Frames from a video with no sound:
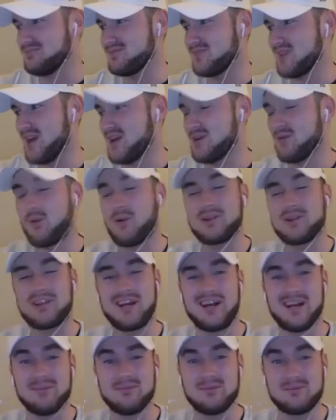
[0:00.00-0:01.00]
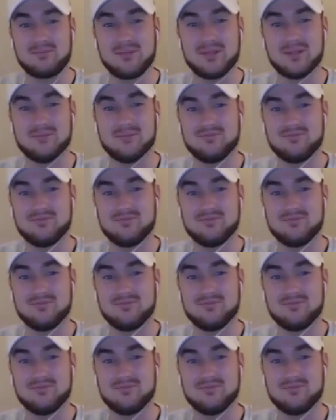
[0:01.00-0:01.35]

Kind of worth the hype, but